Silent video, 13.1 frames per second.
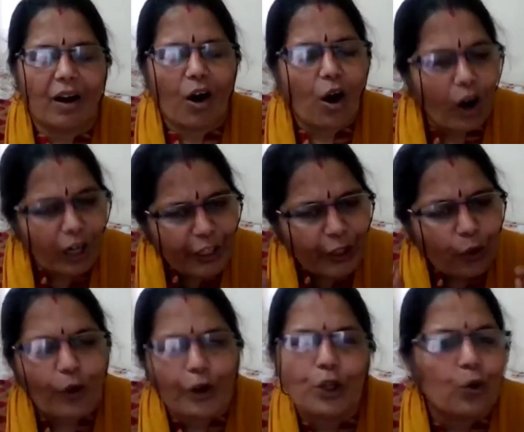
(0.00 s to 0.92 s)

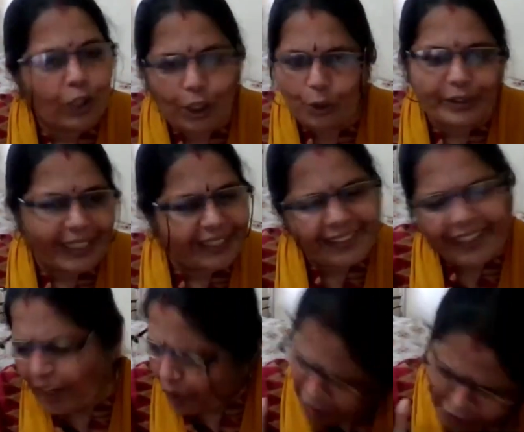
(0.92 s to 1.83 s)
oligonucleotide. They
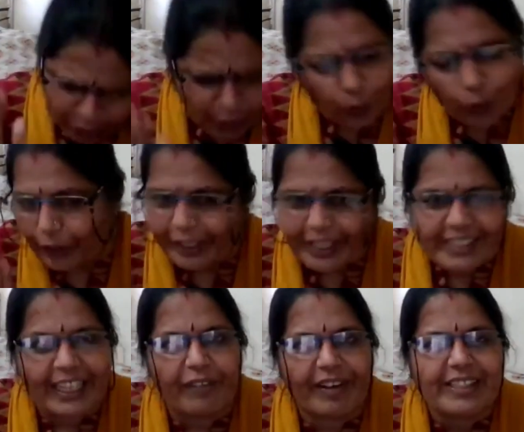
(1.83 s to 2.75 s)
are also nucleotide sequences.